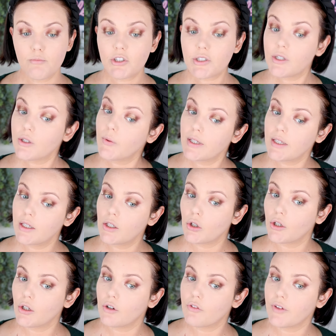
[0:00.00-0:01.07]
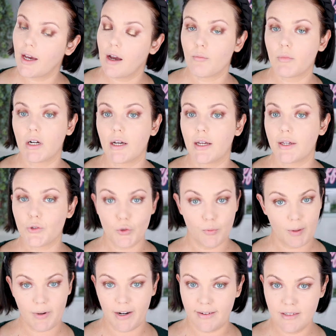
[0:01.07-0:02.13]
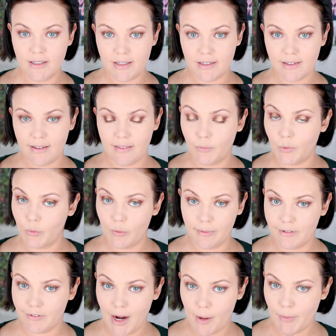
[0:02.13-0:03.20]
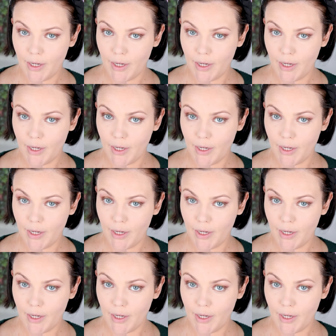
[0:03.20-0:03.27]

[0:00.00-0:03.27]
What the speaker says: I'm just gonna quickly go off camera and do my brows and then we'll be right